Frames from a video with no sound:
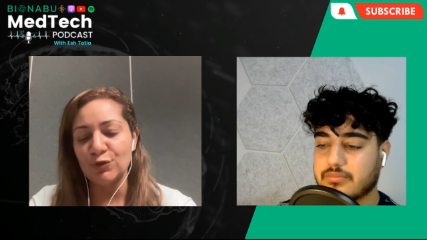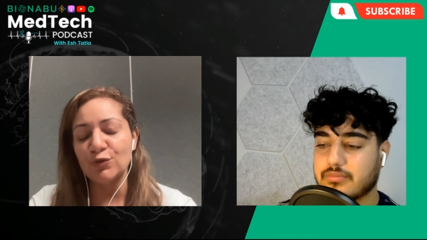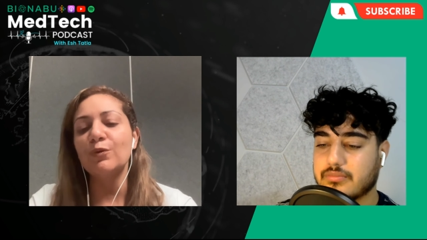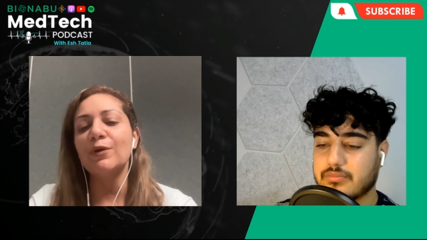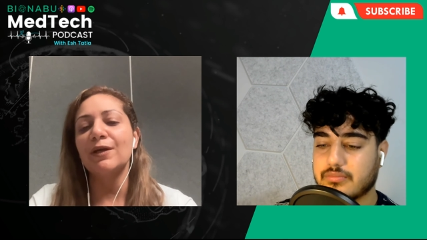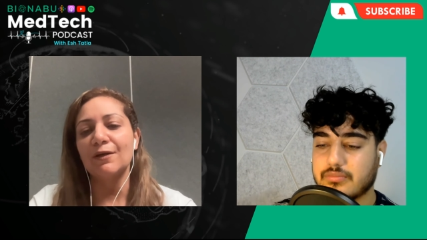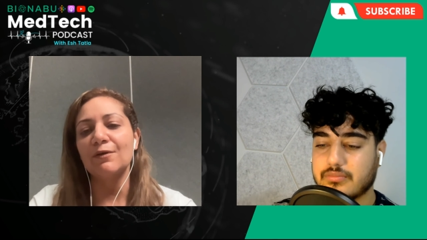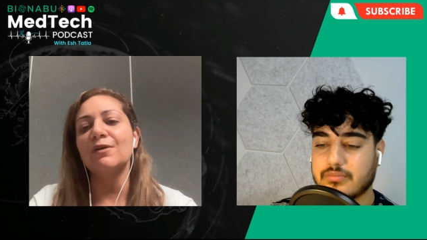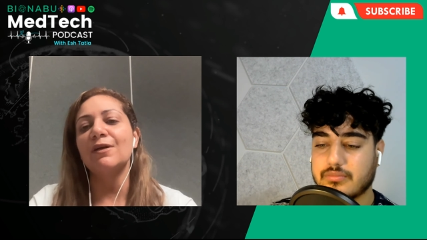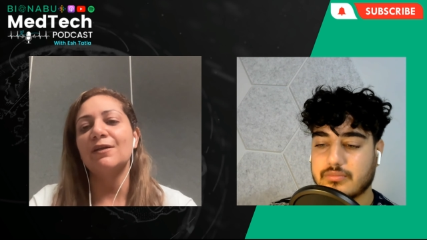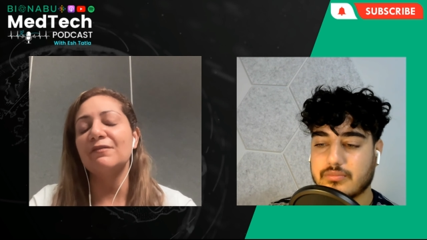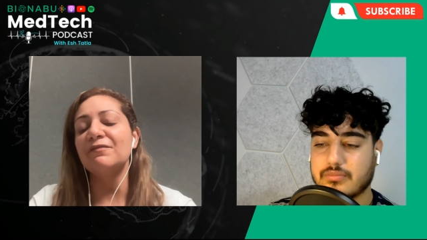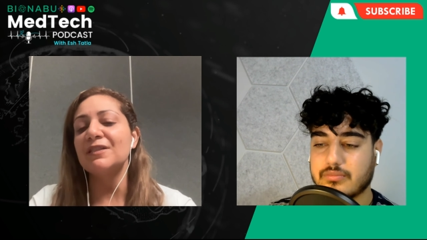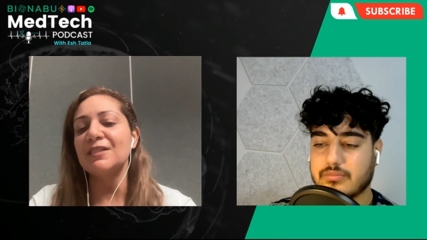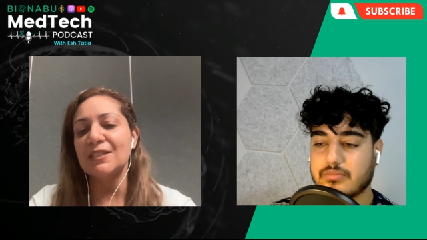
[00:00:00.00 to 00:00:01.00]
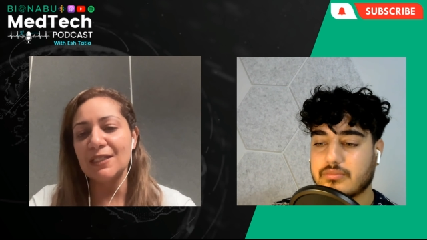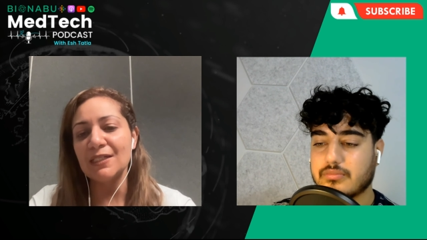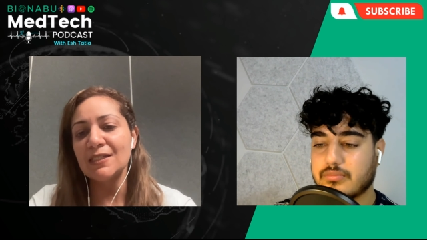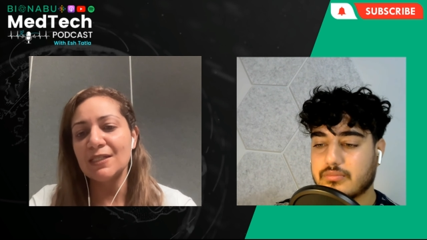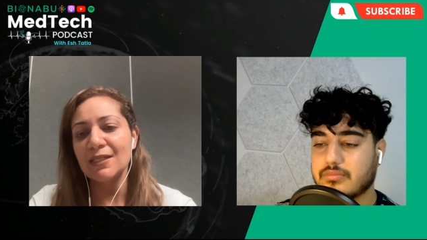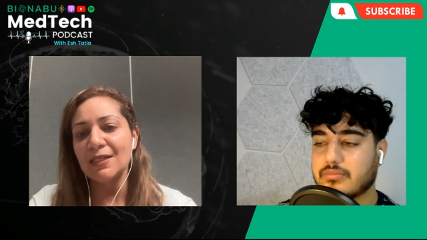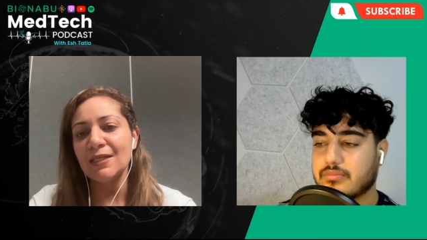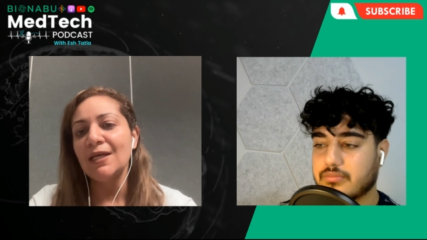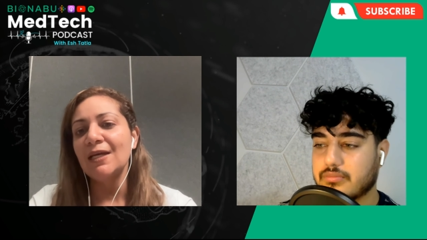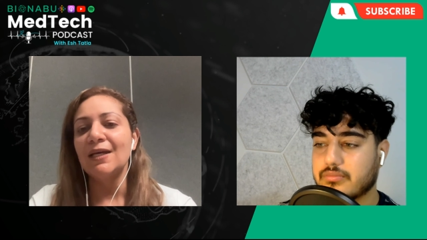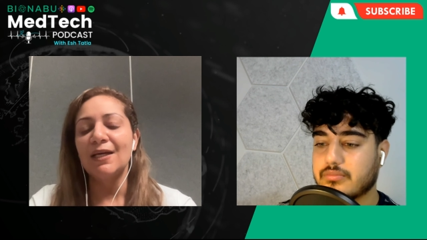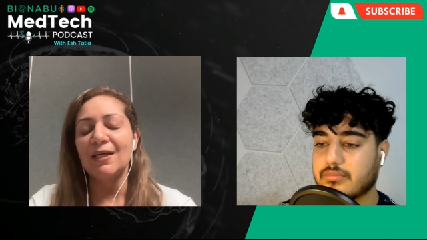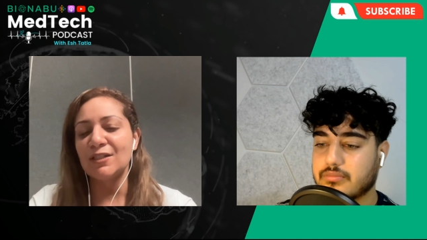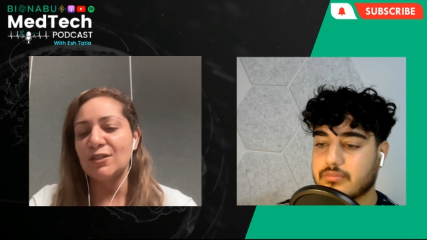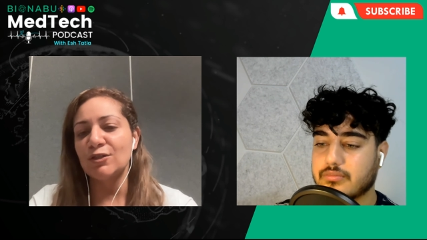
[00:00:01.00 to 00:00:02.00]
Speaker 1: you're doing it right. If it's easy,
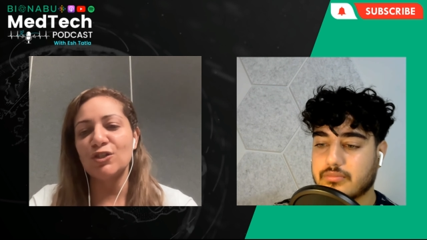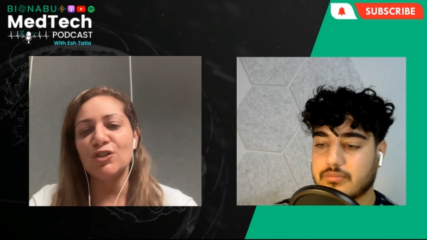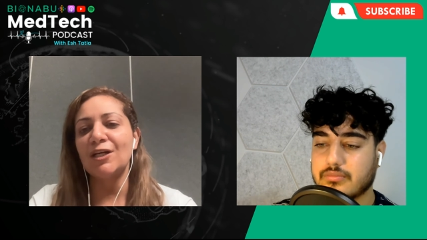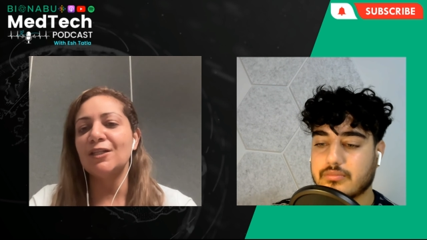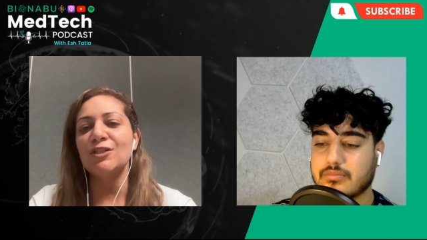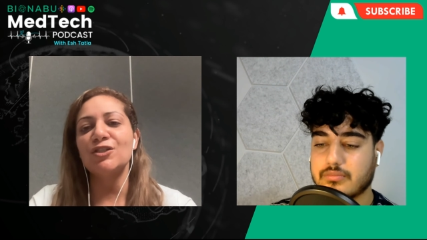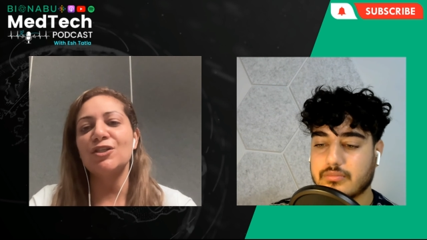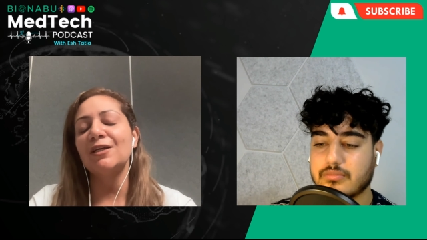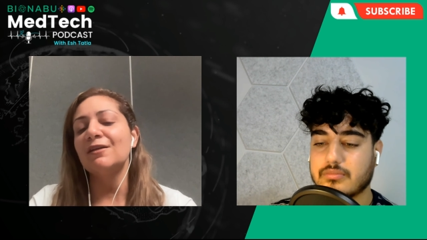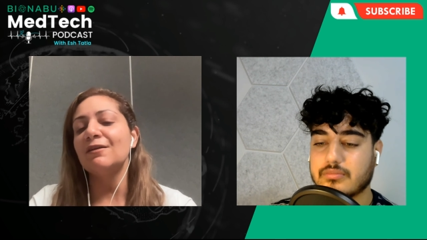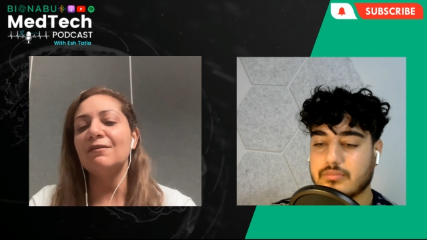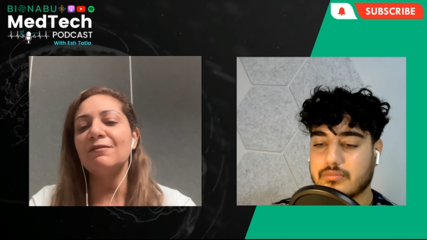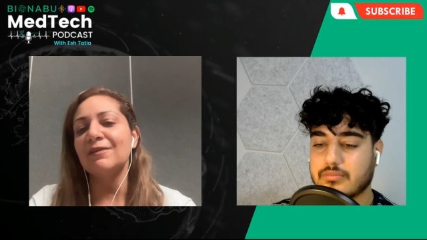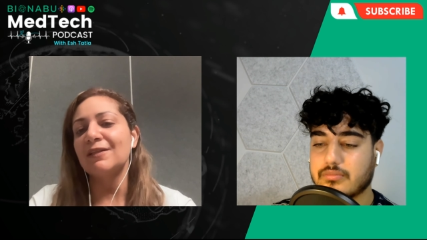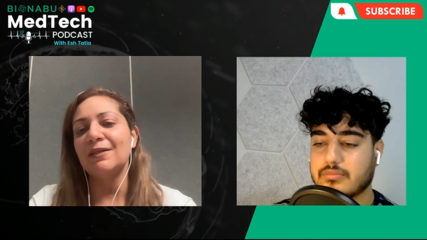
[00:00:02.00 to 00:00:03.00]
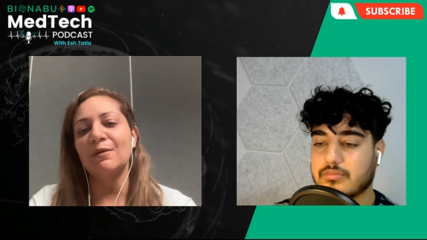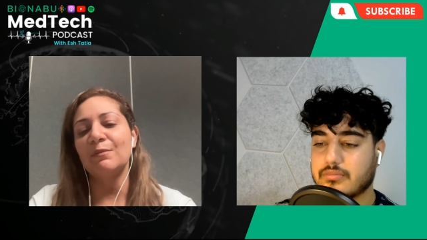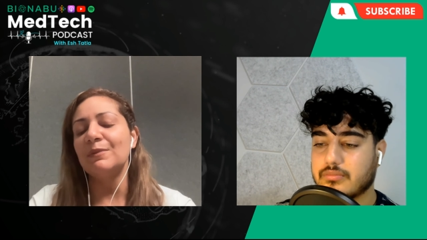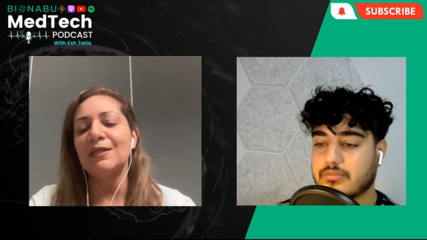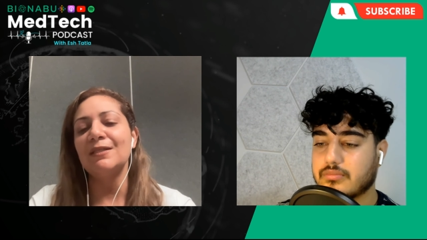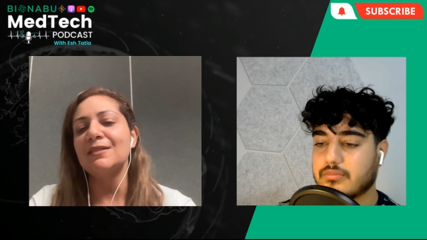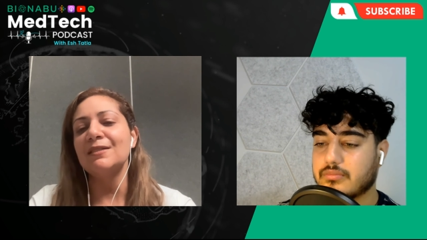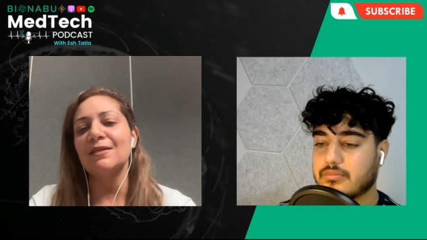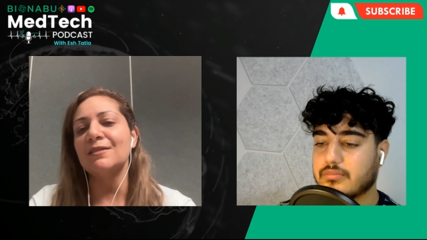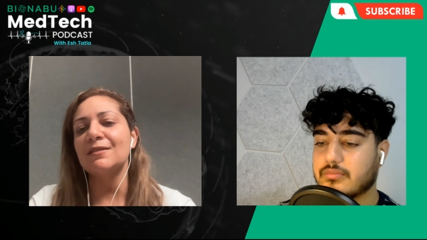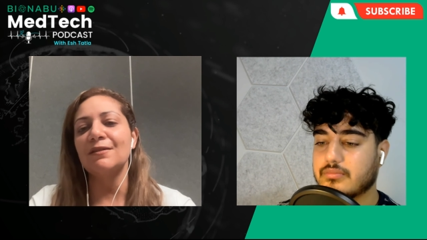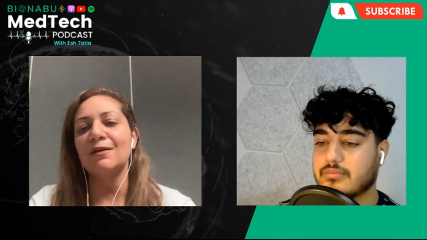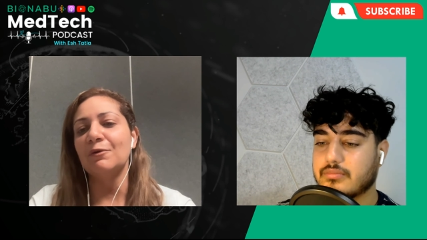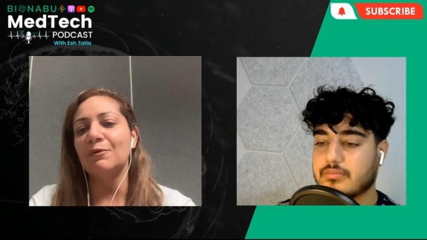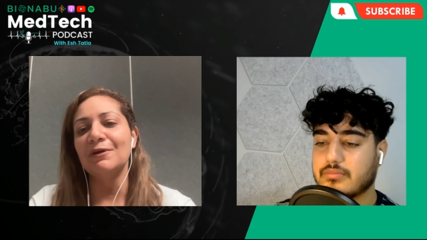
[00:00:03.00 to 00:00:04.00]
it's not challenging enough, and that means
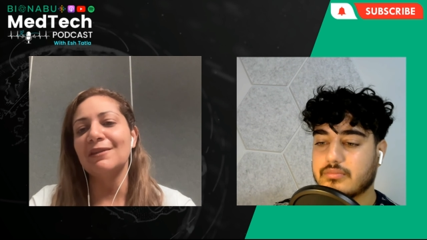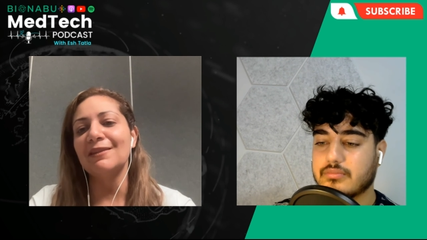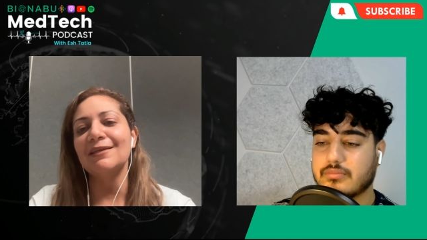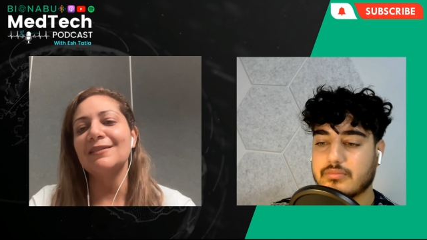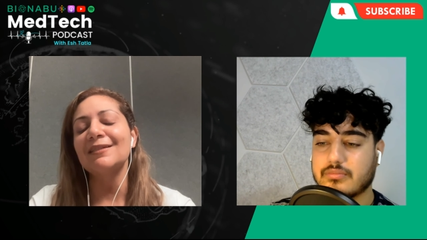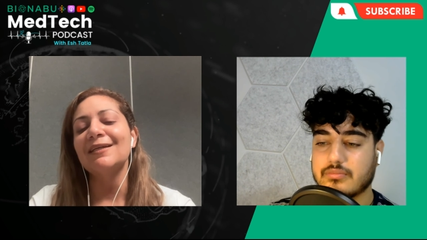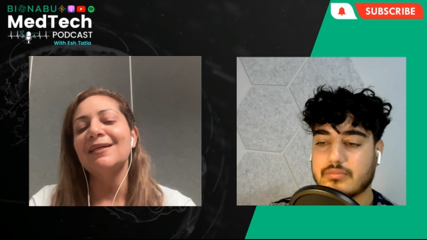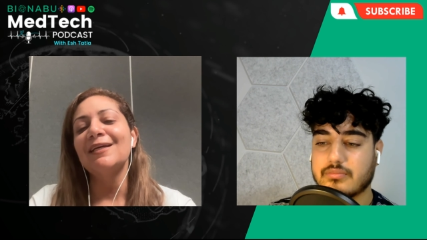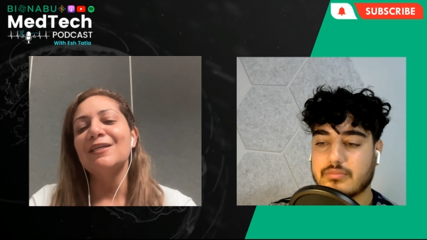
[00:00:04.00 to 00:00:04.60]
it's not worth it.